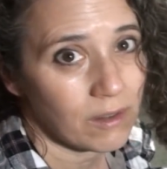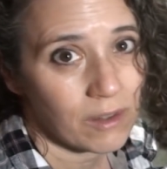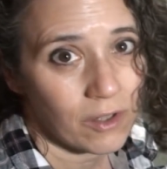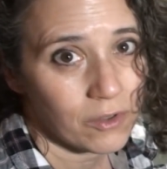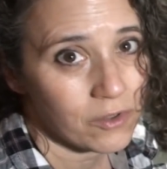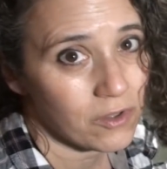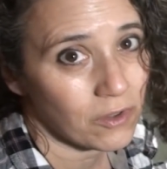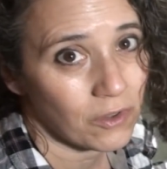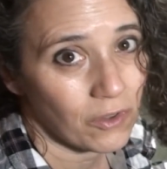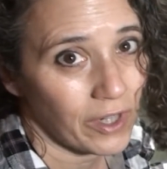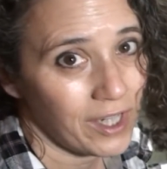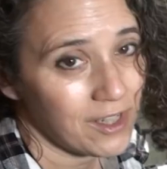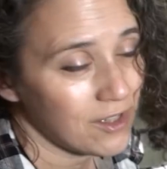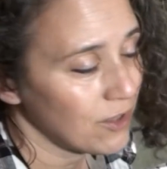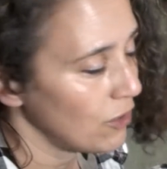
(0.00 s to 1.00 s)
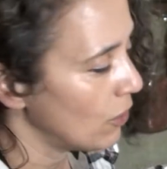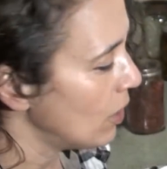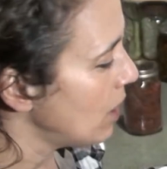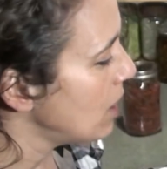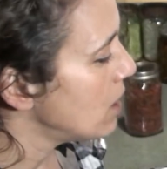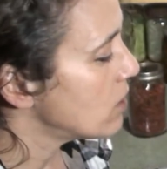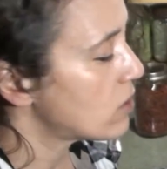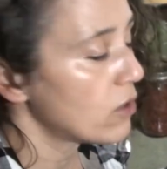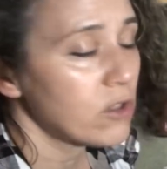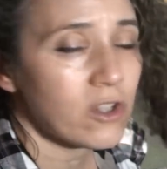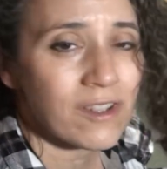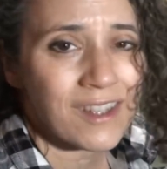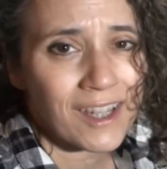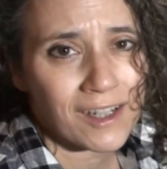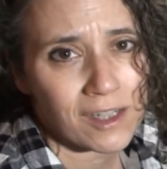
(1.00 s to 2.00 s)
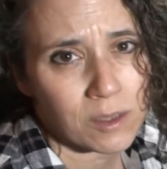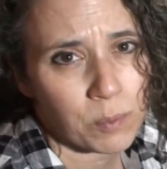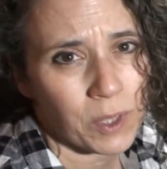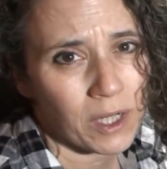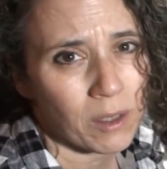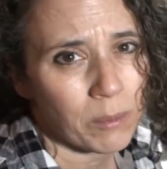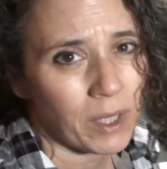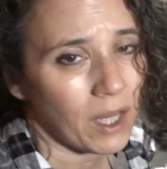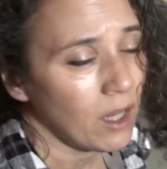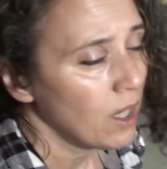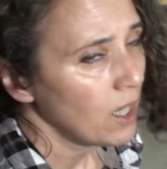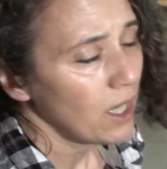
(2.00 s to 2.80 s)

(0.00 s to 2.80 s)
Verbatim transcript: those are great too. So just experiment.